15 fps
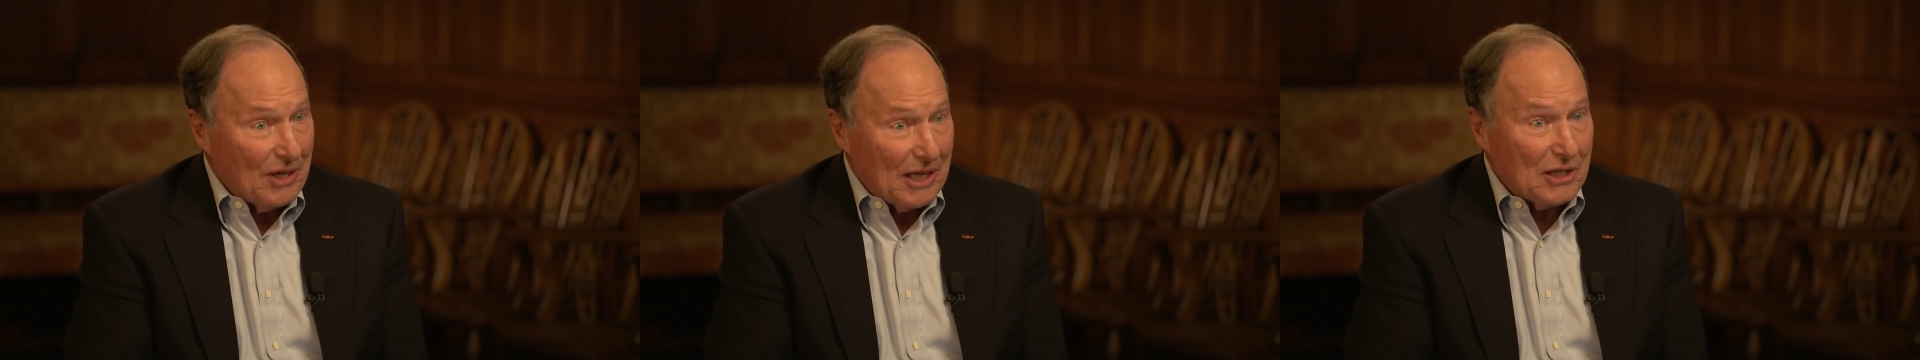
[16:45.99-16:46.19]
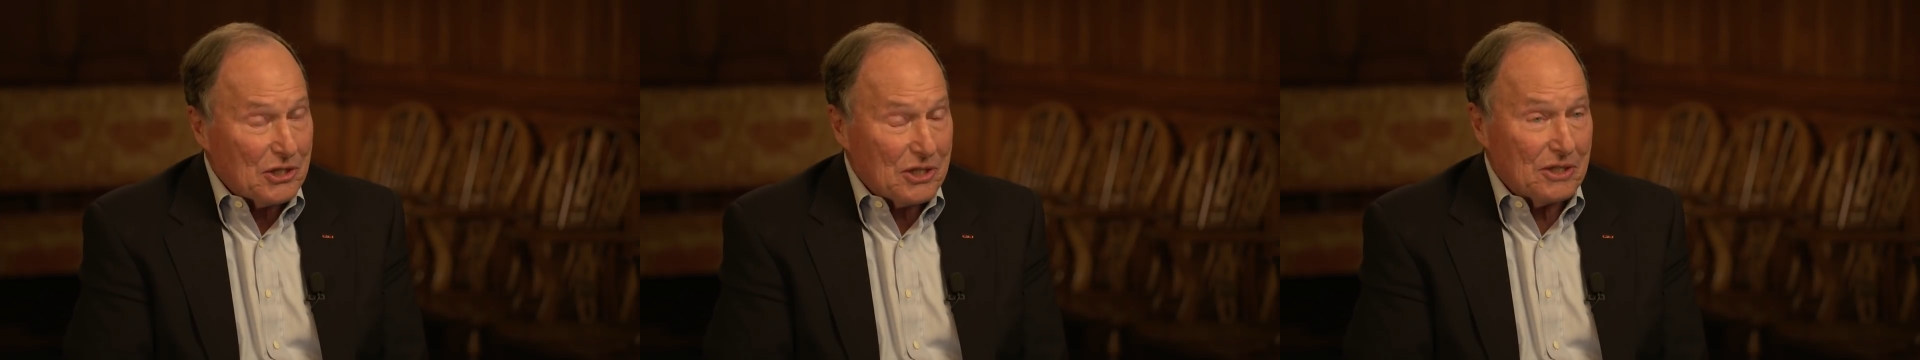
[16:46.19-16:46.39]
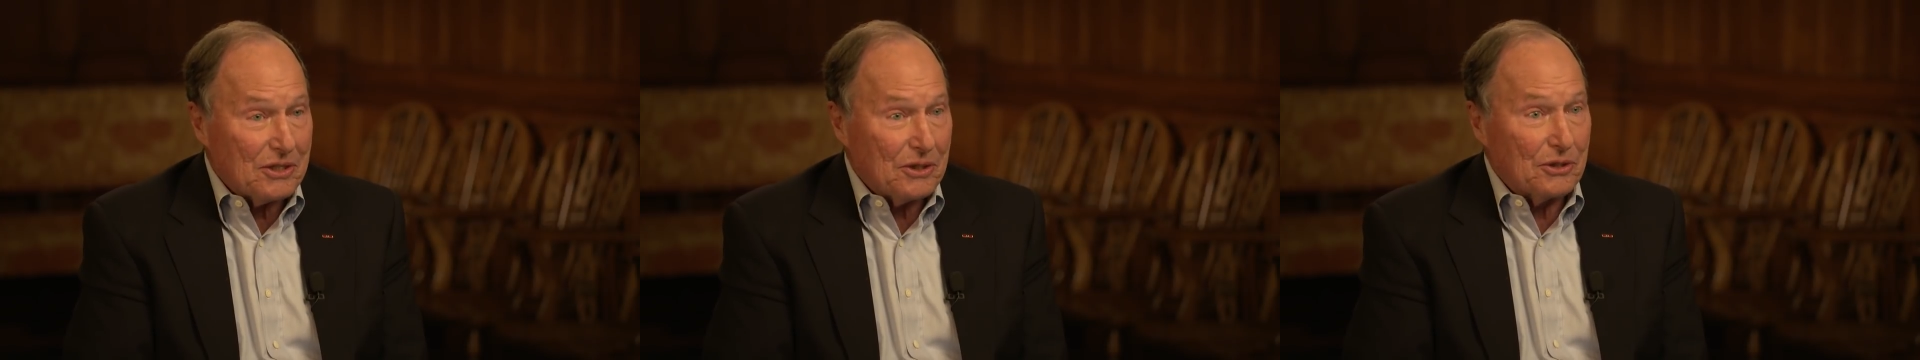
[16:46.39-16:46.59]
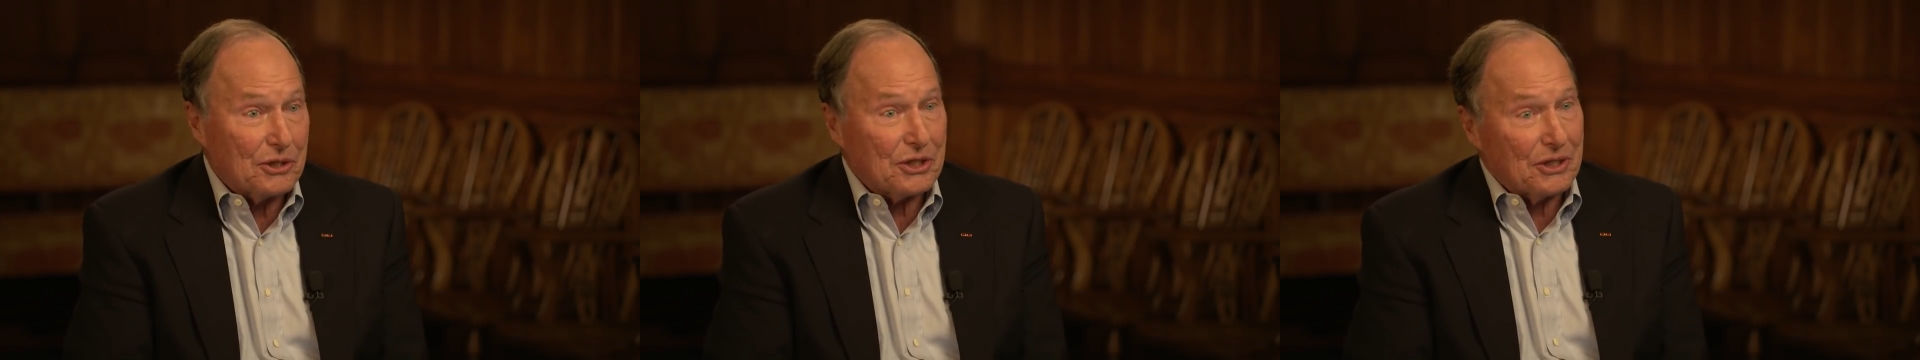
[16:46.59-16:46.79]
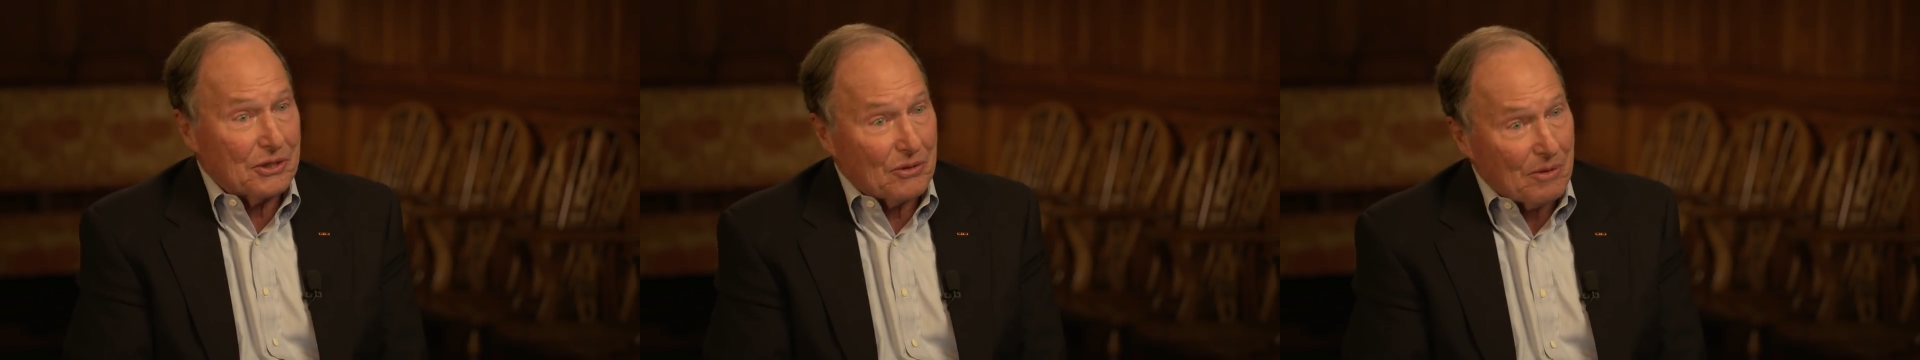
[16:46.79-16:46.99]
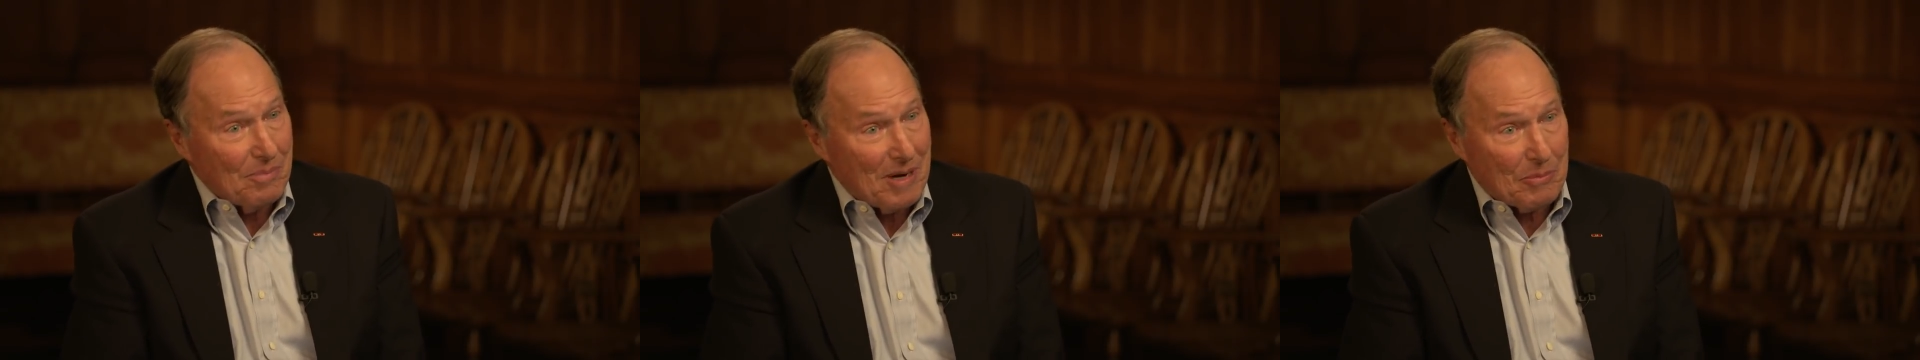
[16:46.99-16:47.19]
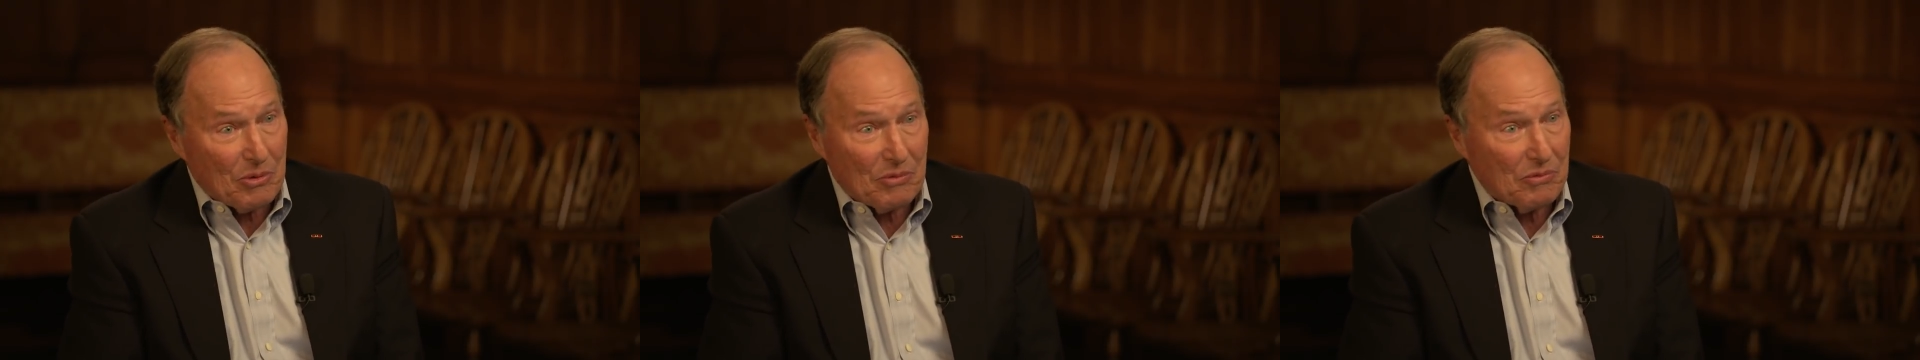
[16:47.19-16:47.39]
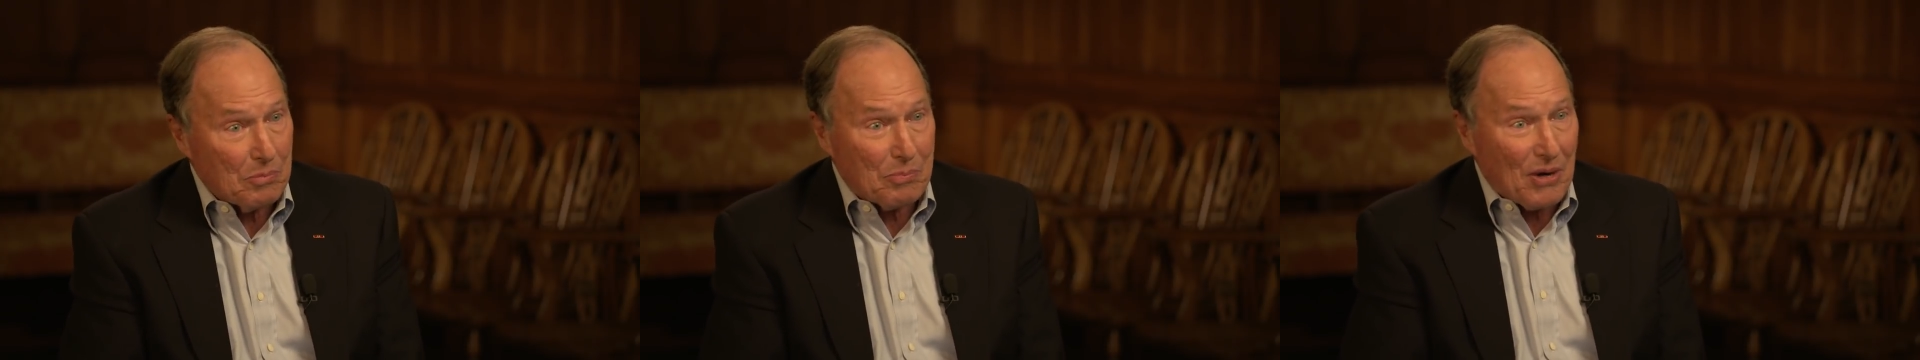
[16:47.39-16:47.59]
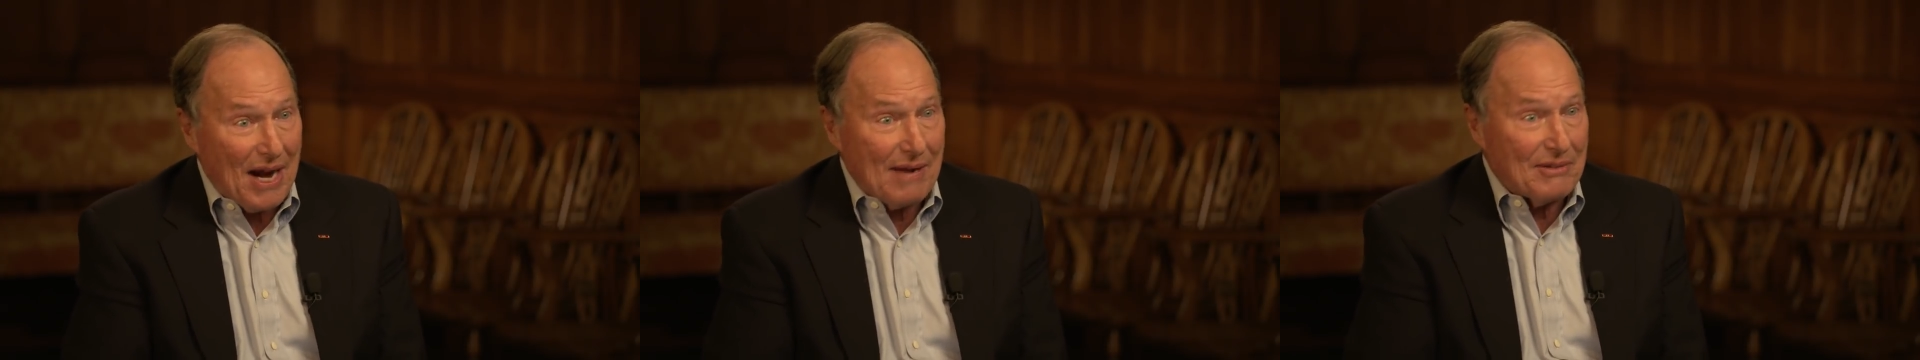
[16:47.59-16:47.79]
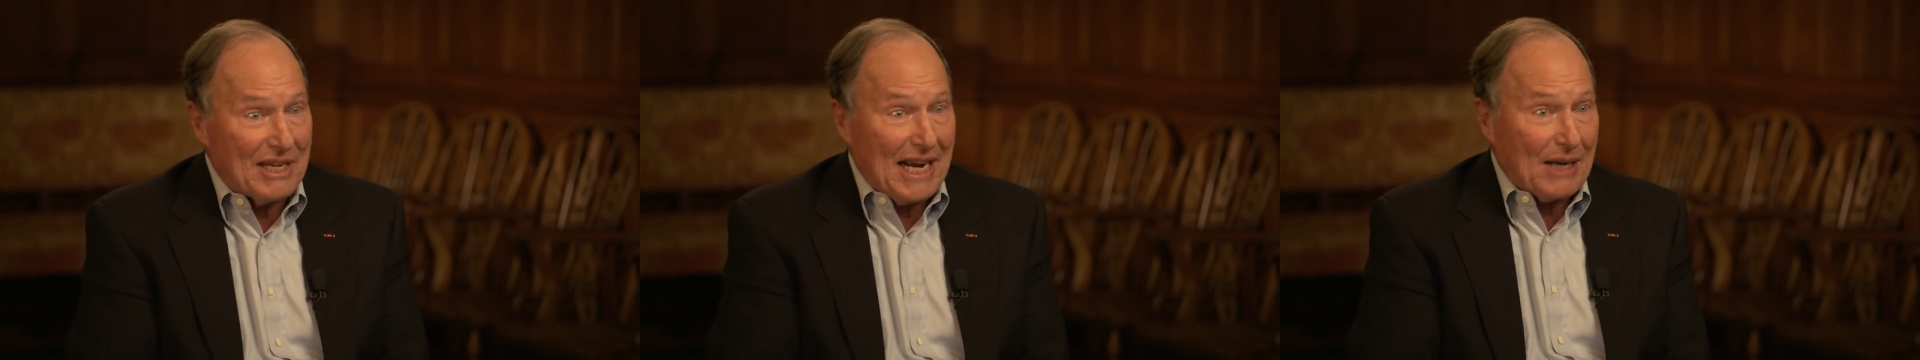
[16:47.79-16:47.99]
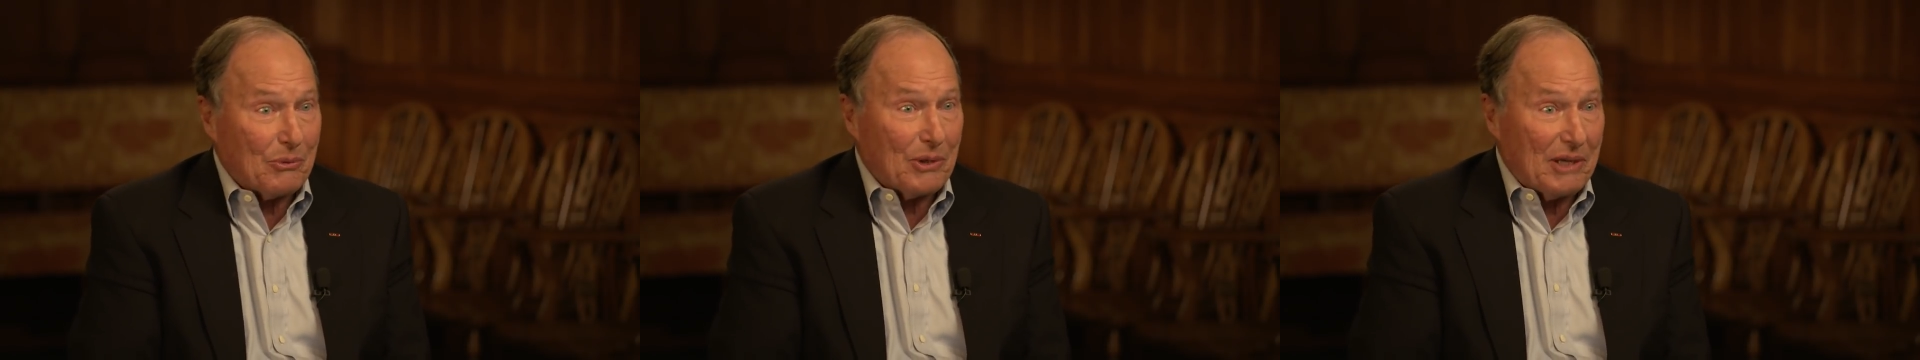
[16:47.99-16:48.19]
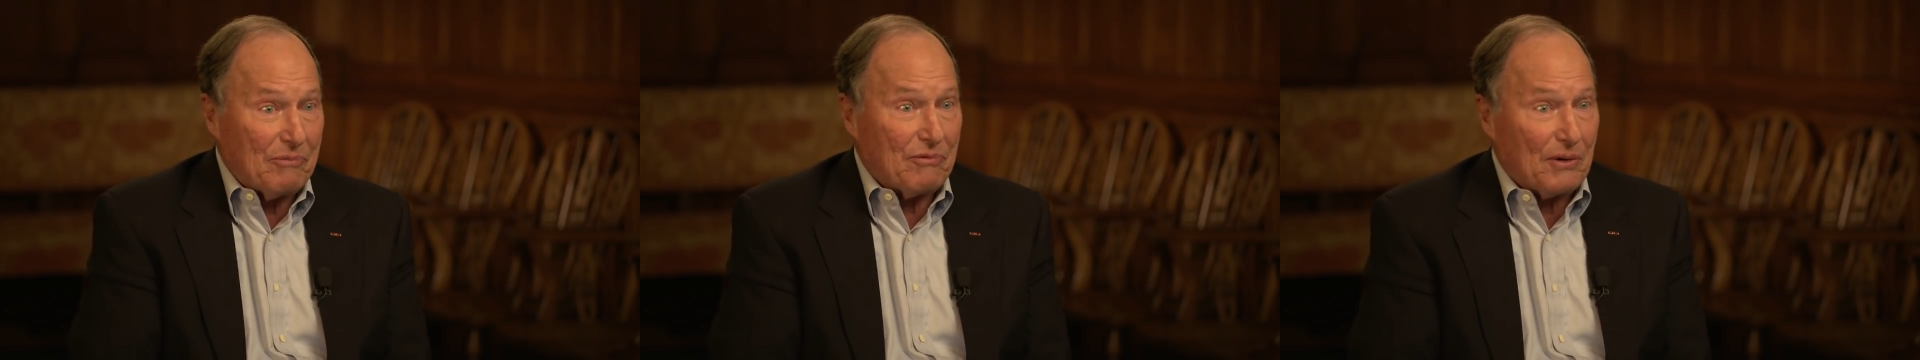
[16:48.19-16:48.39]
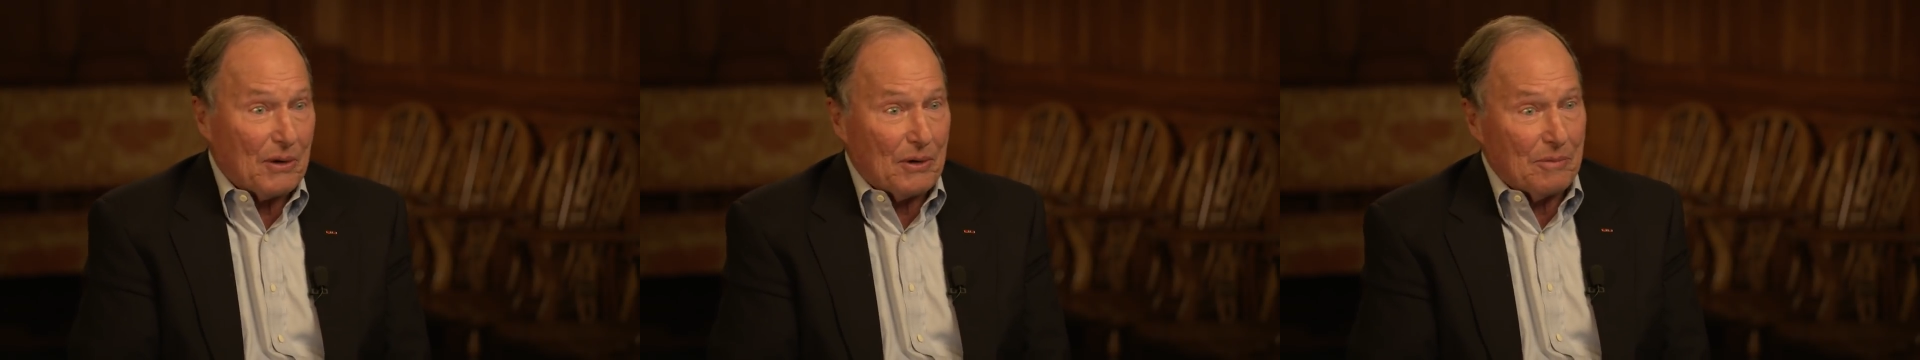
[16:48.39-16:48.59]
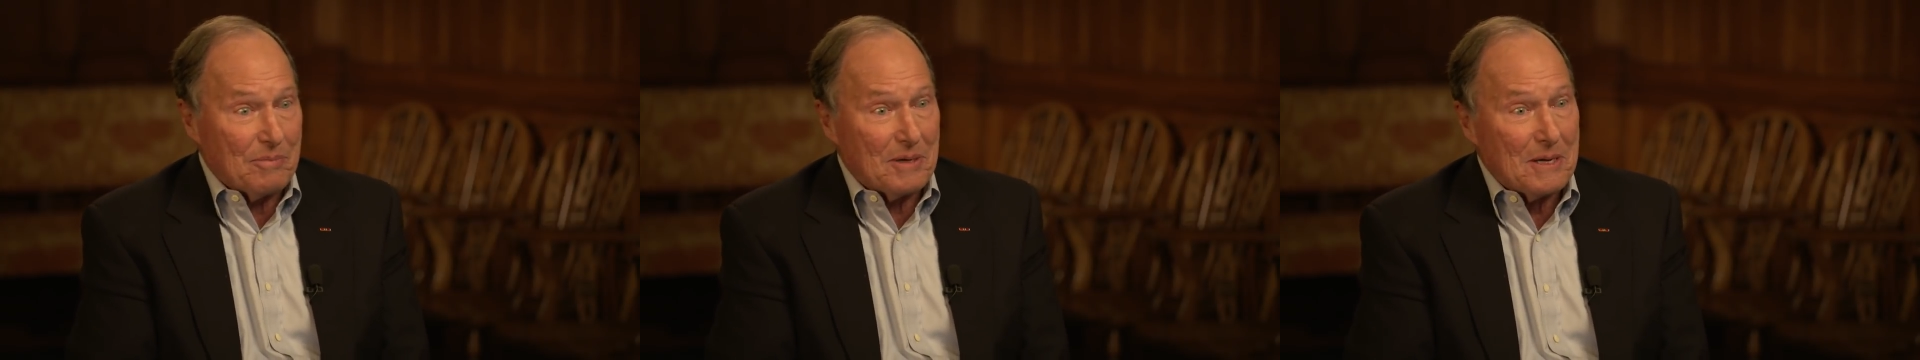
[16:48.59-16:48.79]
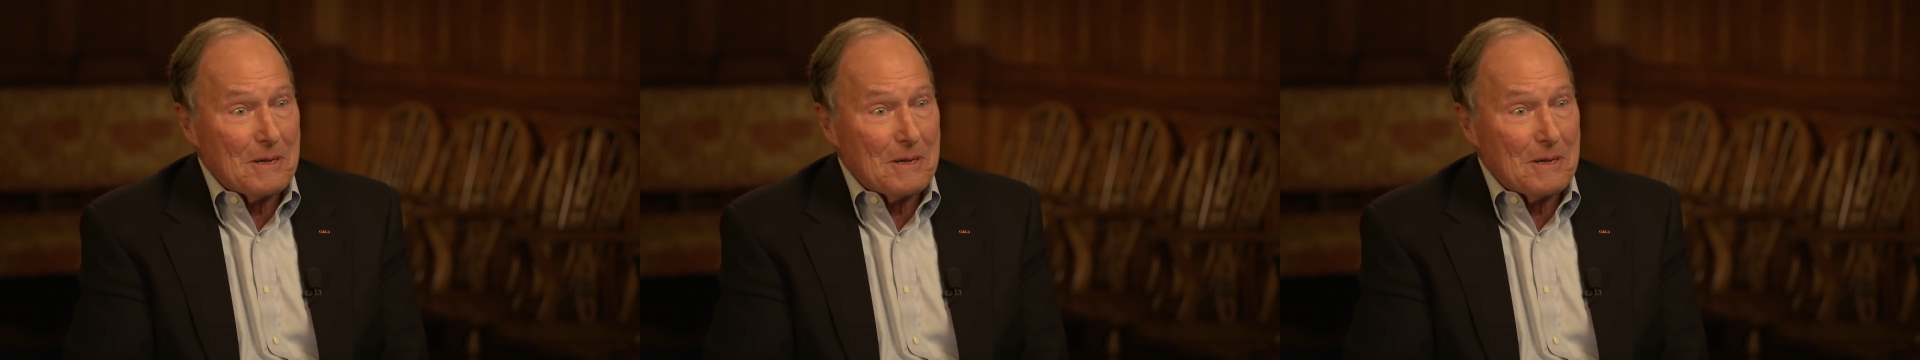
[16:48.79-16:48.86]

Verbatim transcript: an institution or a member of a private equity firm,